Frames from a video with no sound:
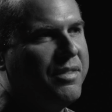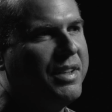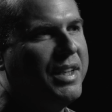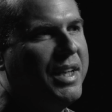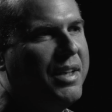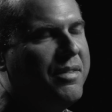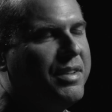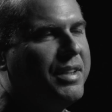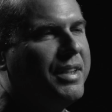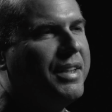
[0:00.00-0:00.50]
to the
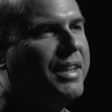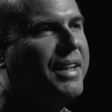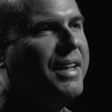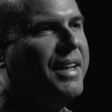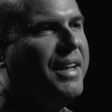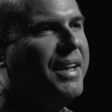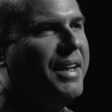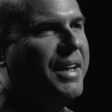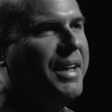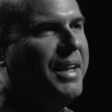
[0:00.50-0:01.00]
7-Eleven.
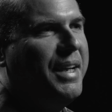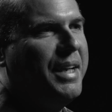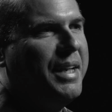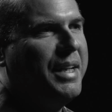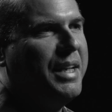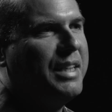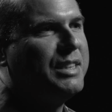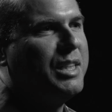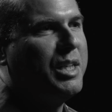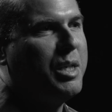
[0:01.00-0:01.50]

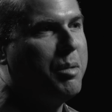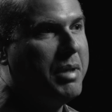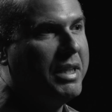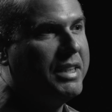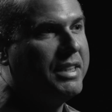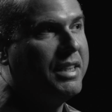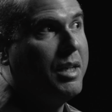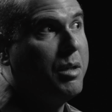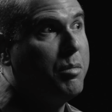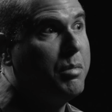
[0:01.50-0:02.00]
And as
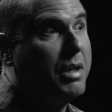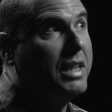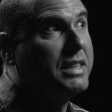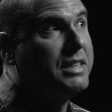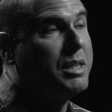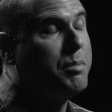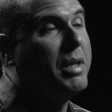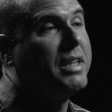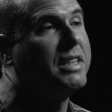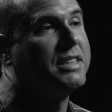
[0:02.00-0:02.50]
I'm at,
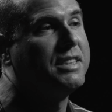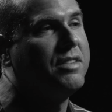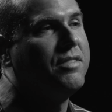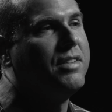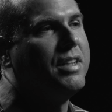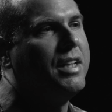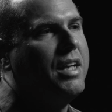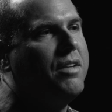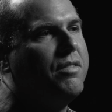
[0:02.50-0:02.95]
as I'm at the